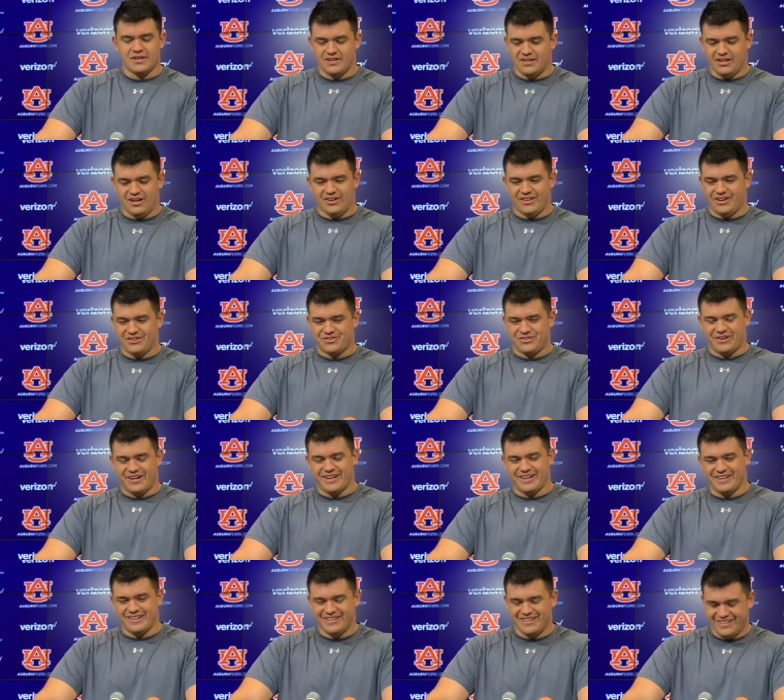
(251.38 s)
Oh, that was
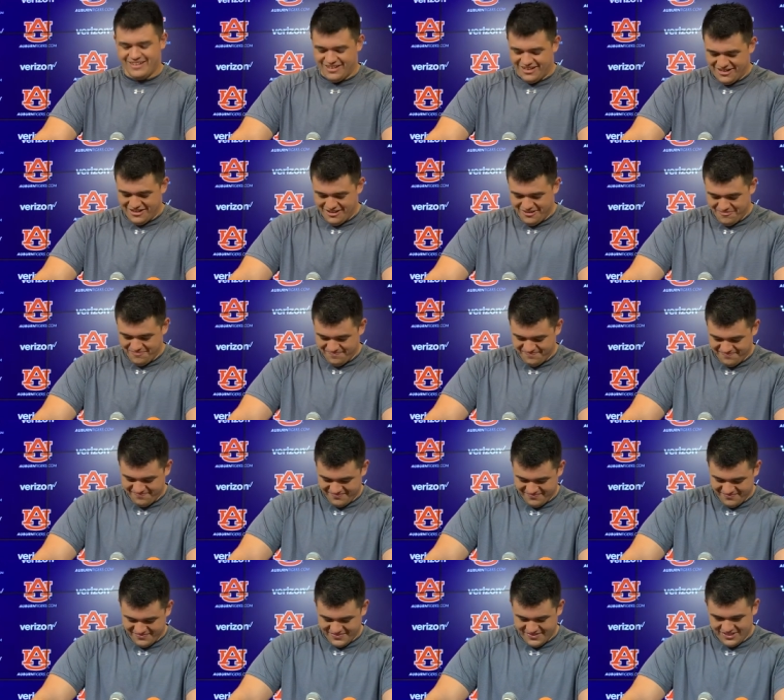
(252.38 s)
great. Um,
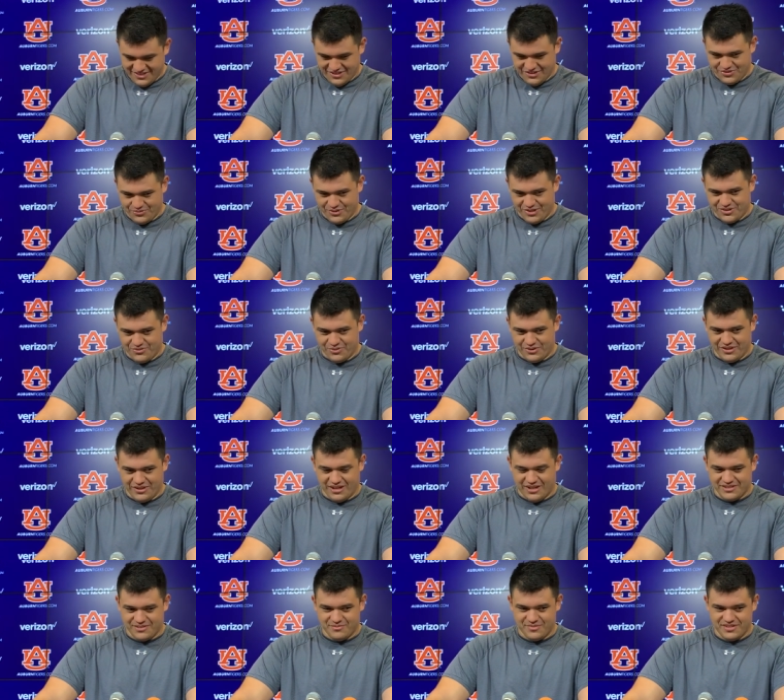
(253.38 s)
you know, it's it's really
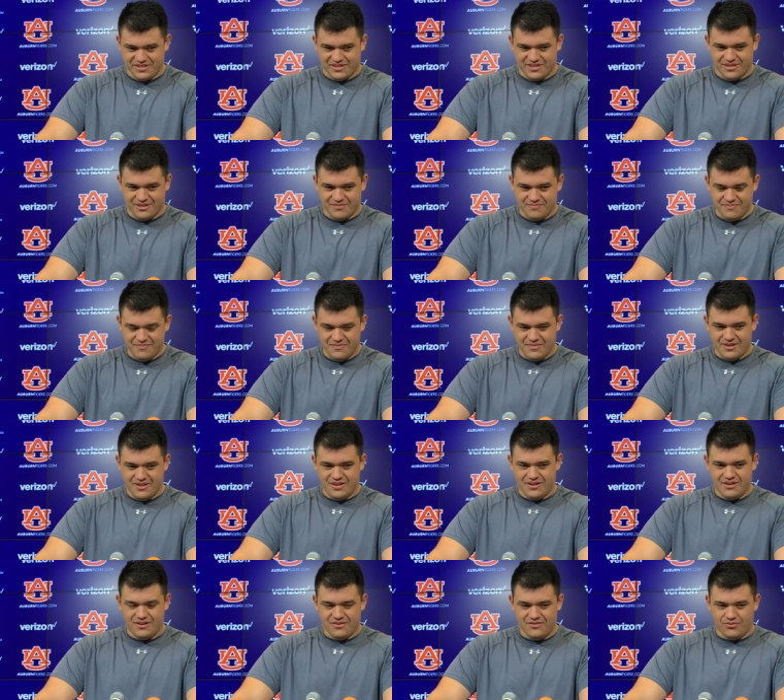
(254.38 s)
awesome to see
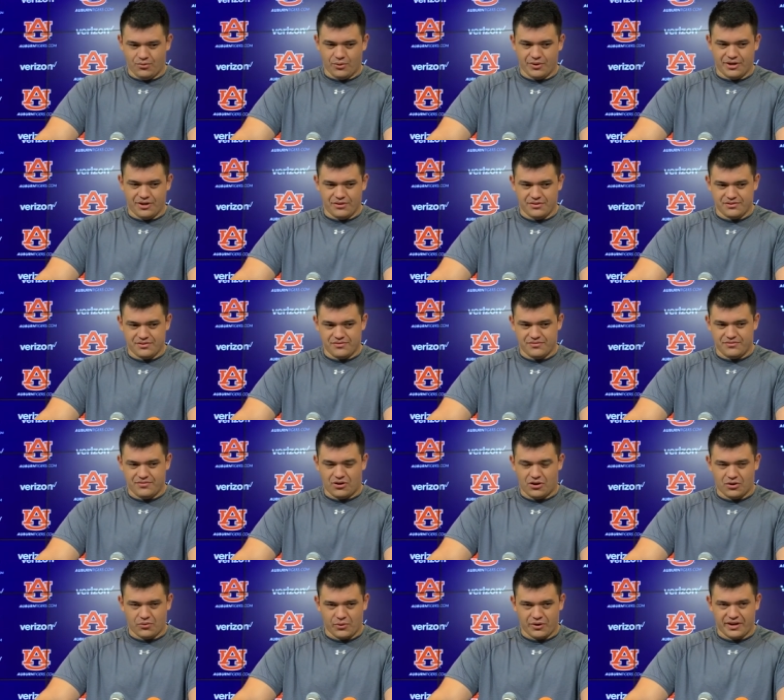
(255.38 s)
four years of
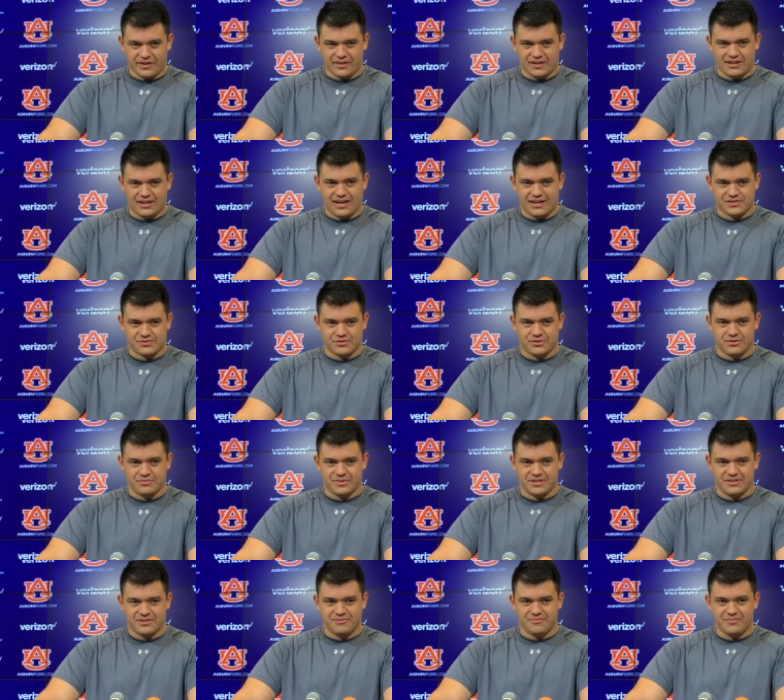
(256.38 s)
hard work in the classroom
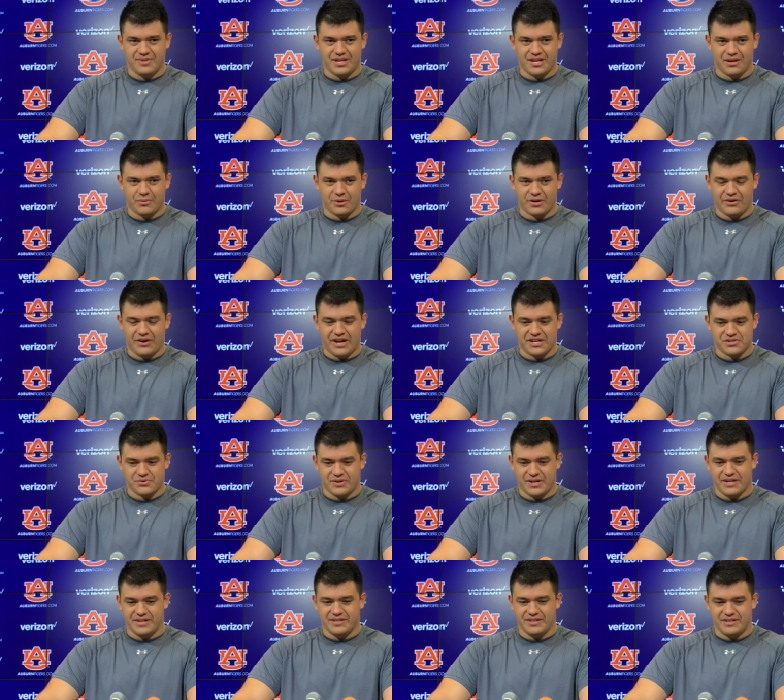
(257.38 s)
and being able to
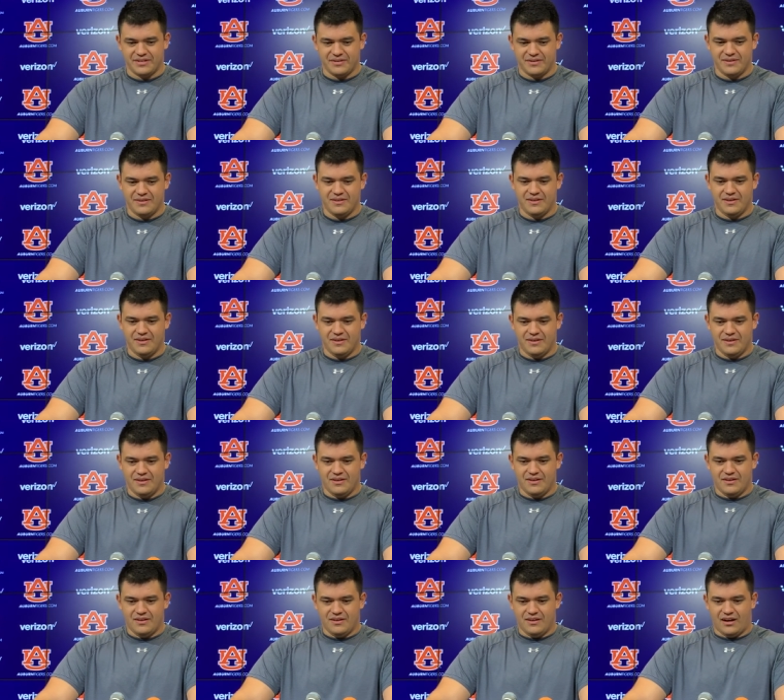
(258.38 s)
graduate and
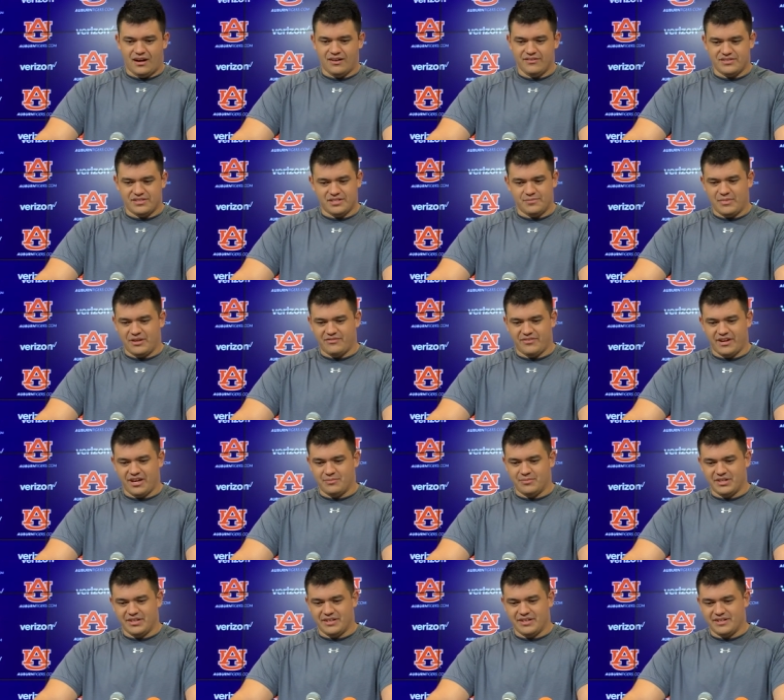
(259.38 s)
obviously my
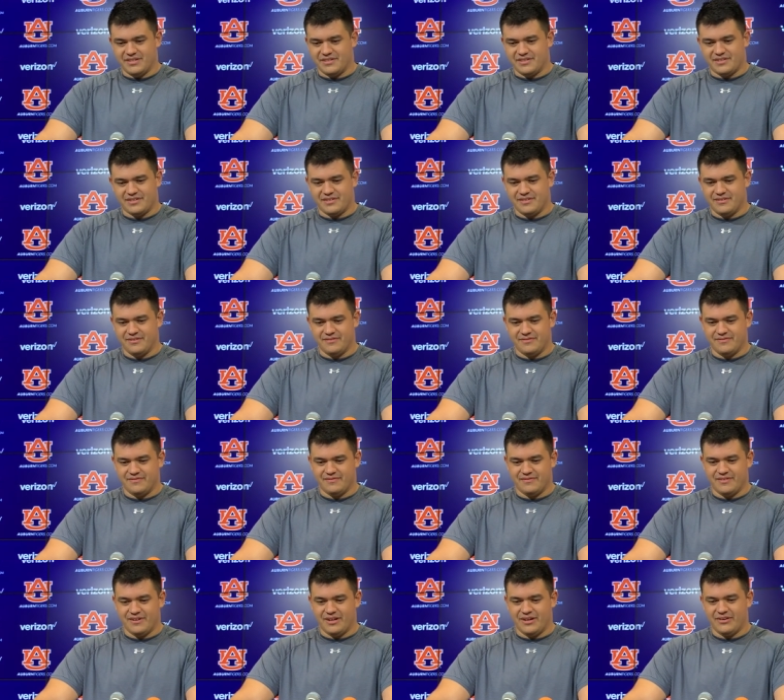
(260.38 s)
family is
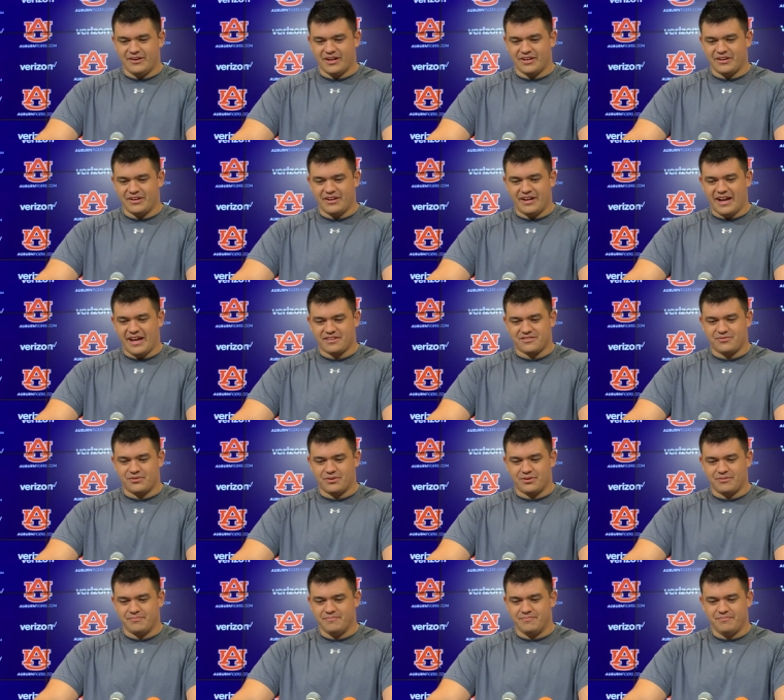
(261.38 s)
you know I couldn't ask
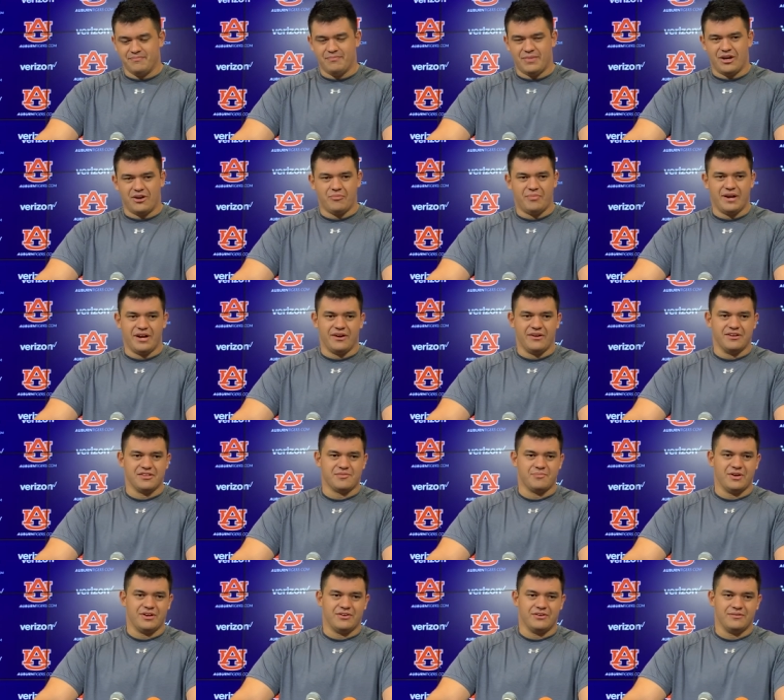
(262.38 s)
for better parents,
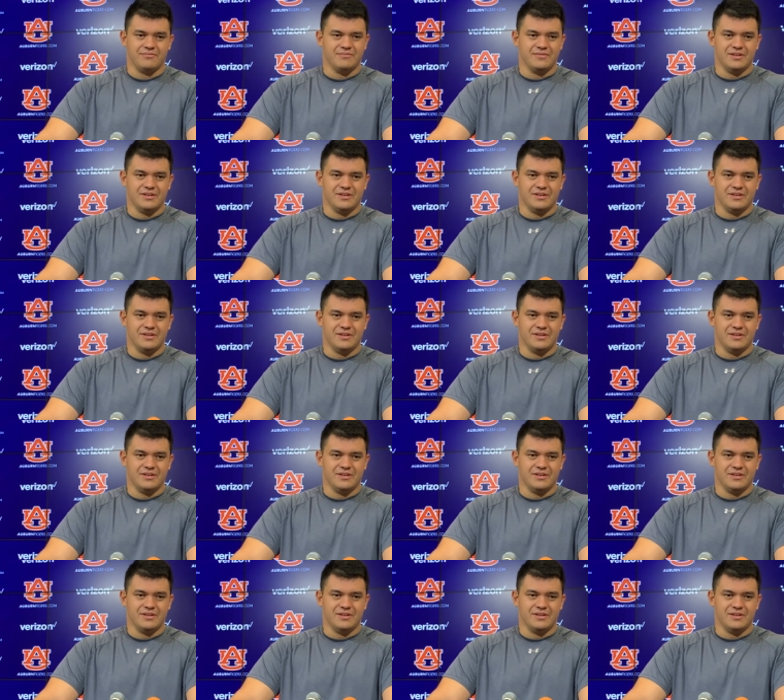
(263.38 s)
better